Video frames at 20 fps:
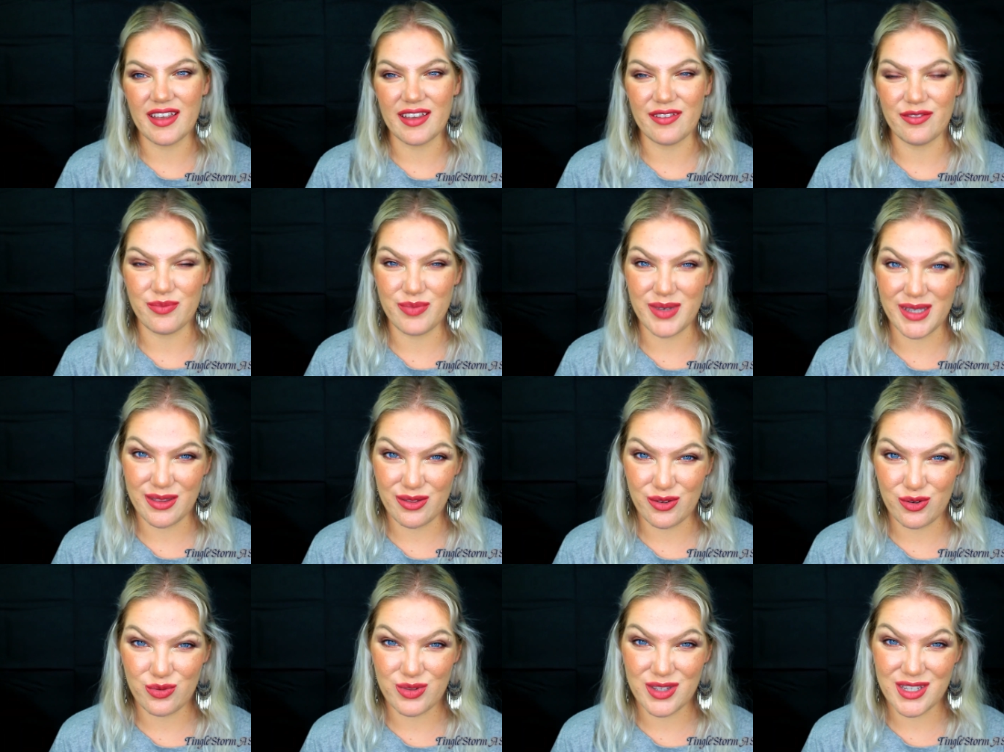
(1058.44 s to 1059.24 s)
I've been
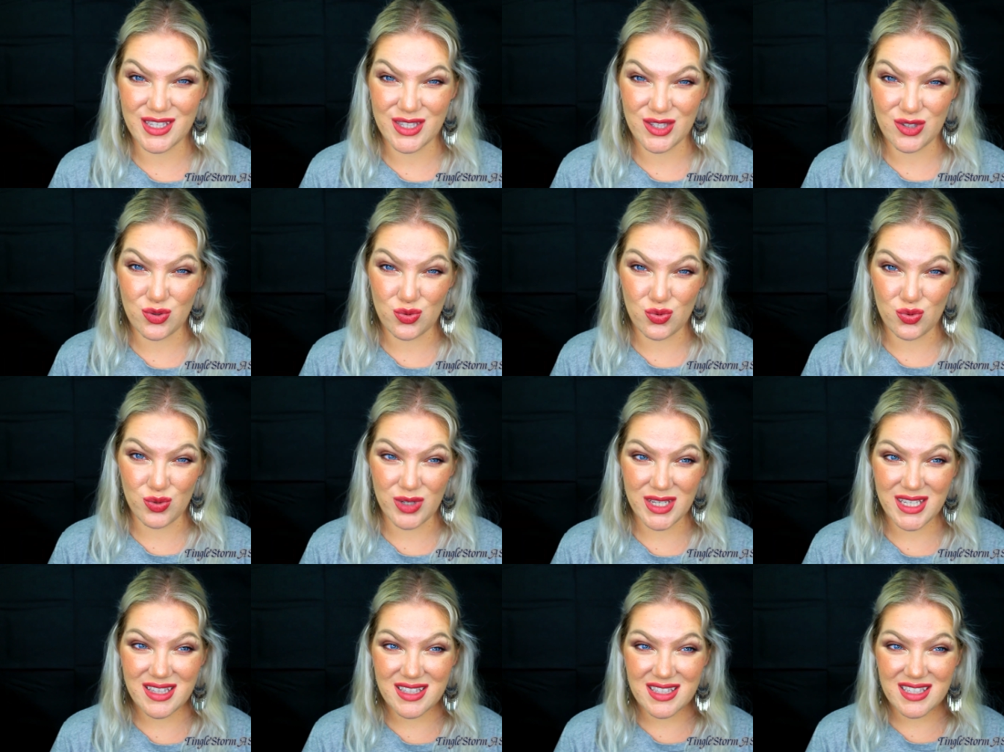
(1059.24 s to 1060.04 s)
through this
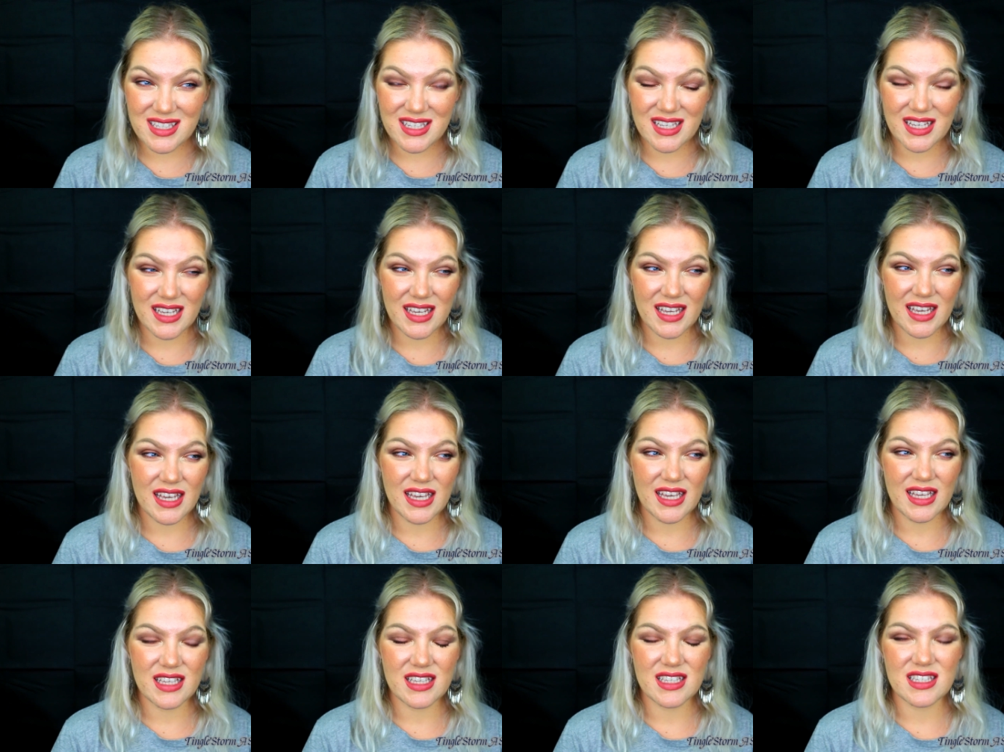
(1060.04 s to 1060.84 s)
tweet.
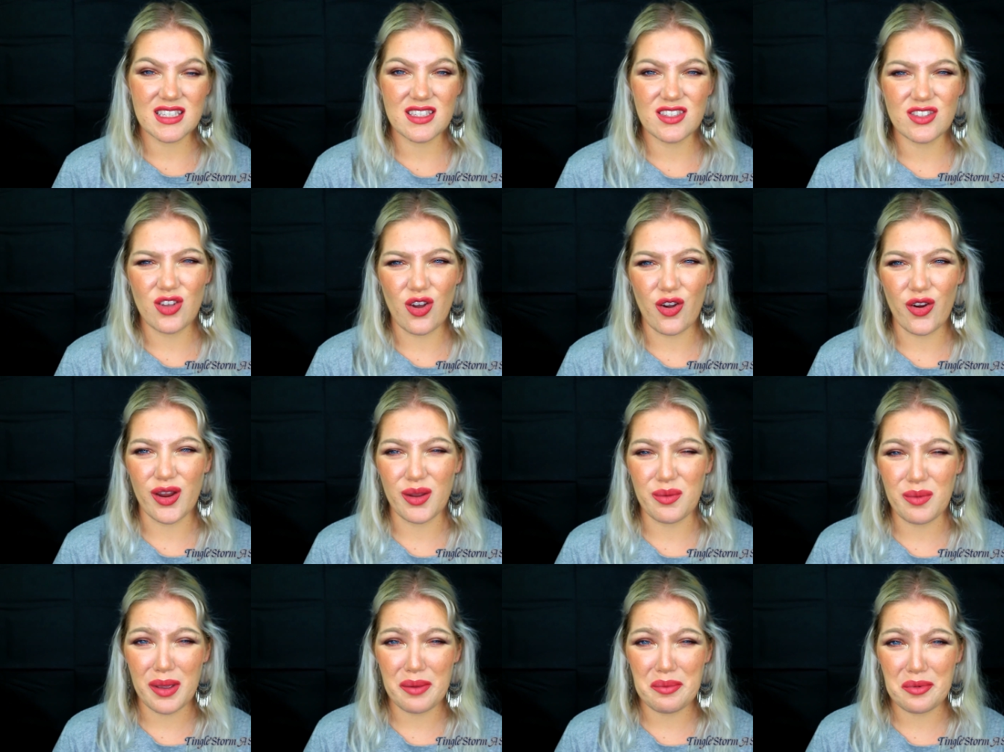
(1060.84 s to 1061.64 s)

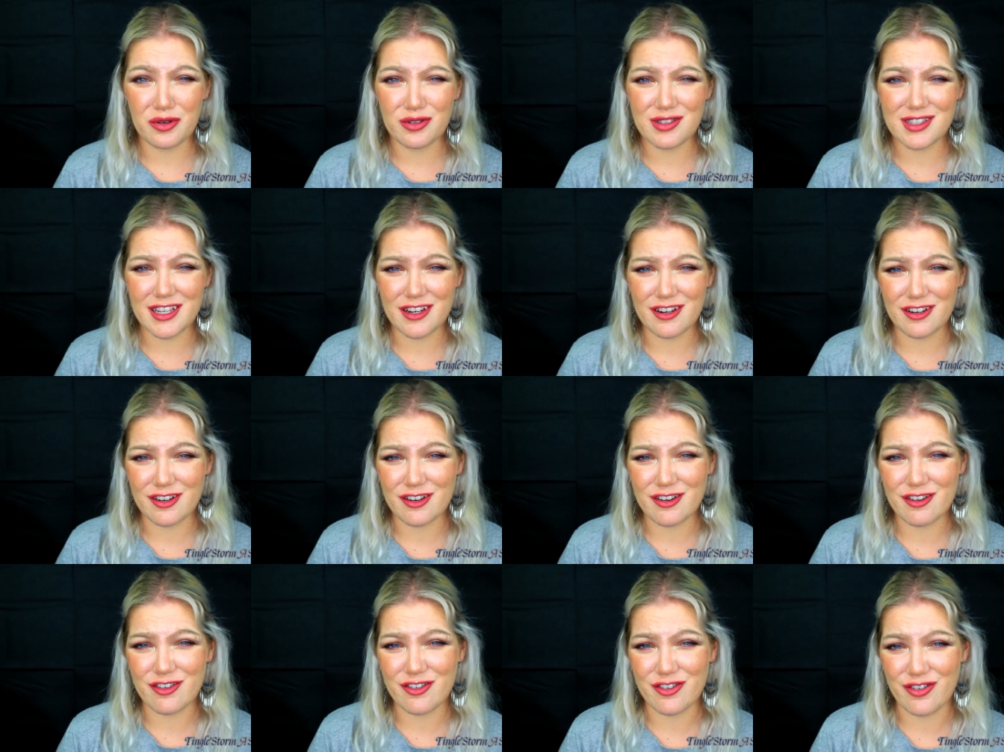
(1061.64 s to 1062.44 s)
Sorry, my bones are
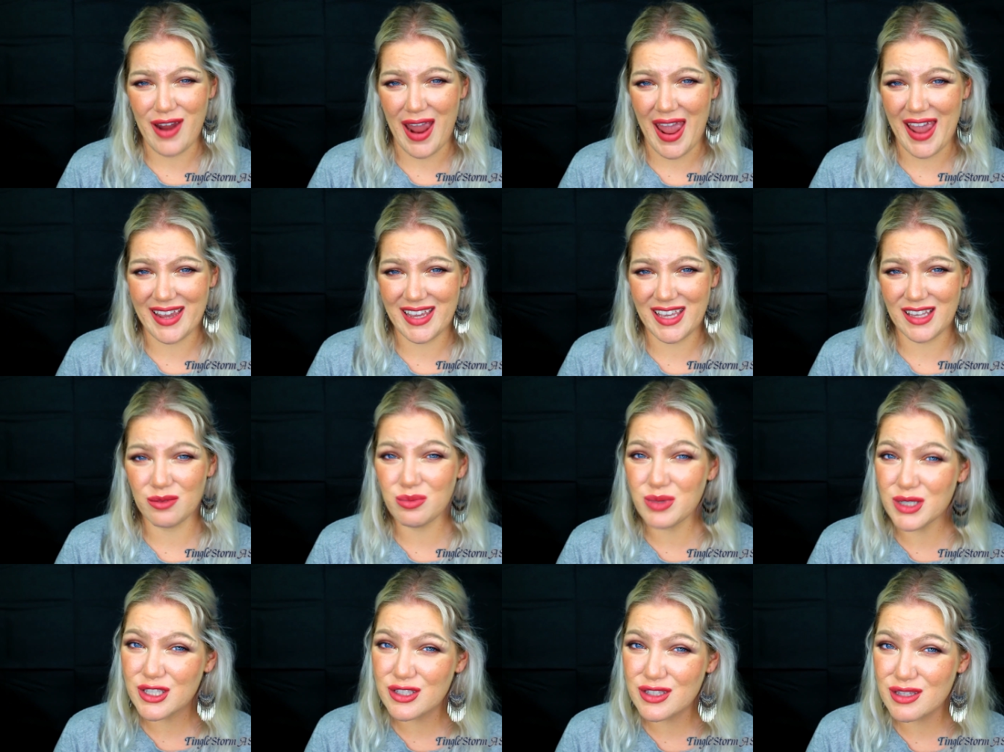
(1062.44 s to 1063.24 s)

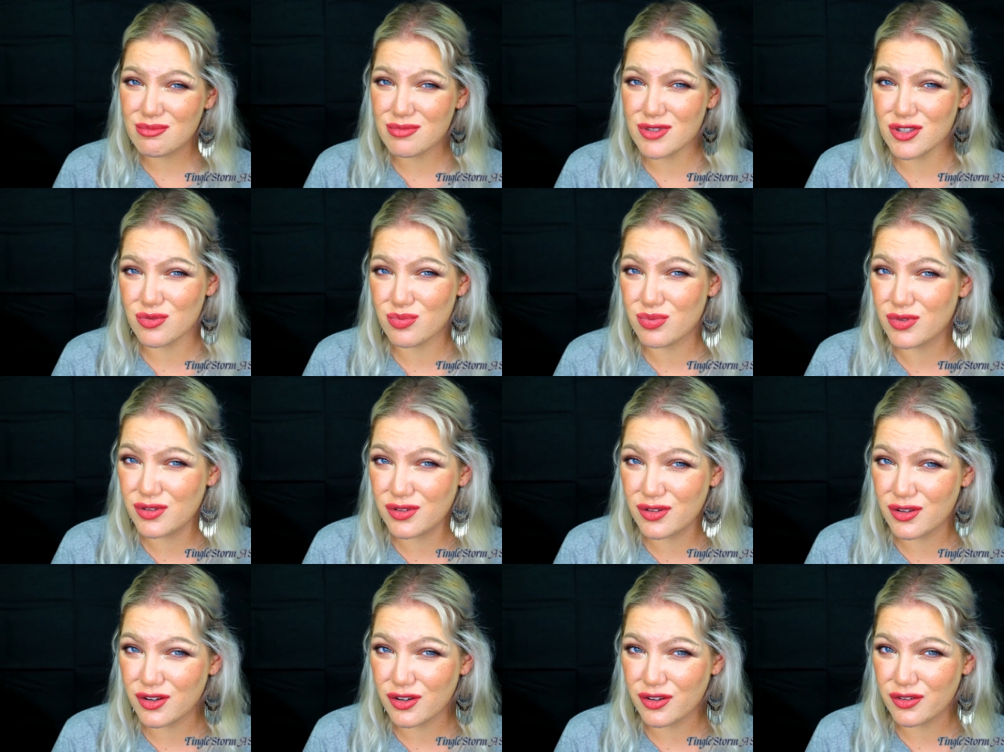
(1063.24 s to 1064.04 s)
cracking because I'm super
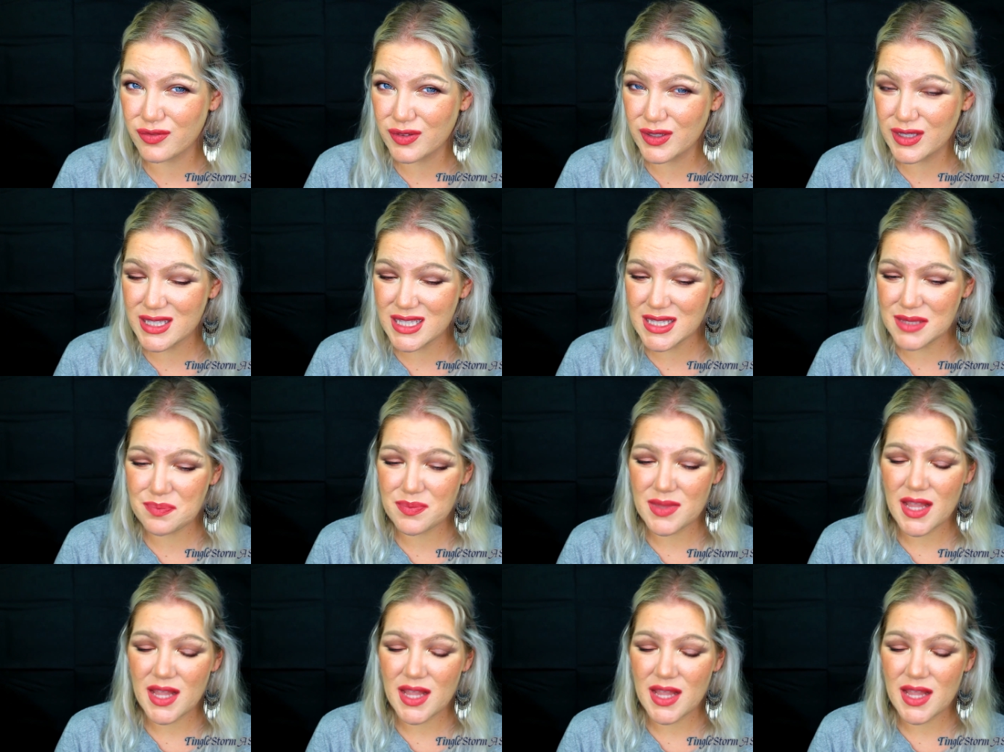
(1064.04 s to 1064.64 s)
nervous.